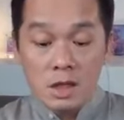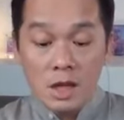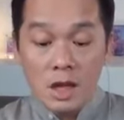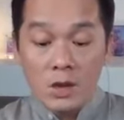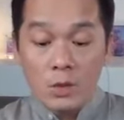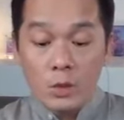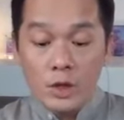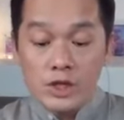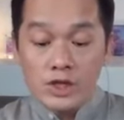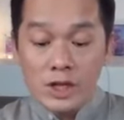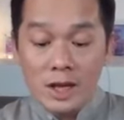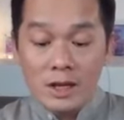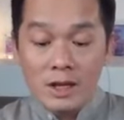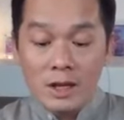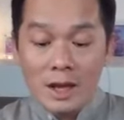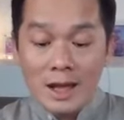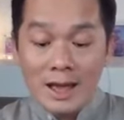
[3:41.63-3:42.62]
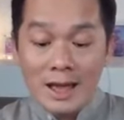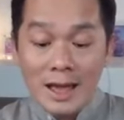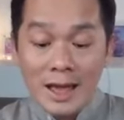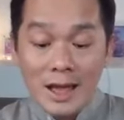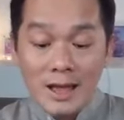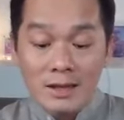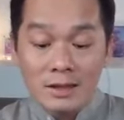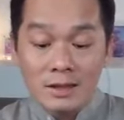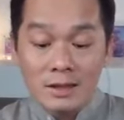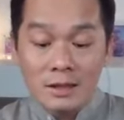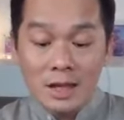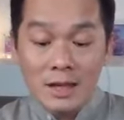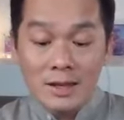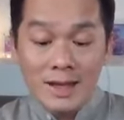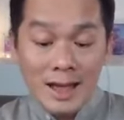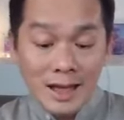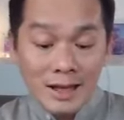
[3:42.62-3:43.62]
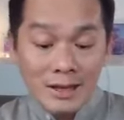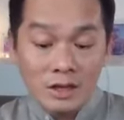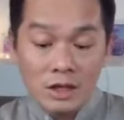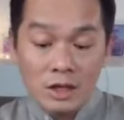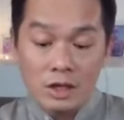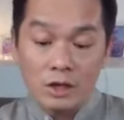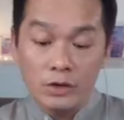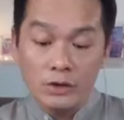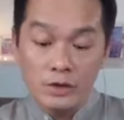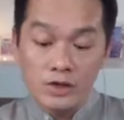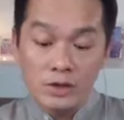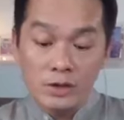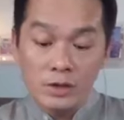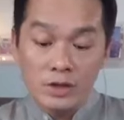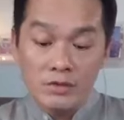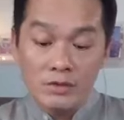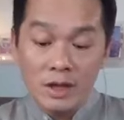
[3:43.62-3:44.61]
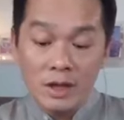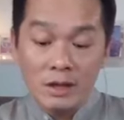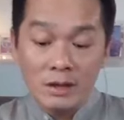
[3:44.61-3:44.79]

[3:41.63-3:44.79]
I wish I'd had the courage to live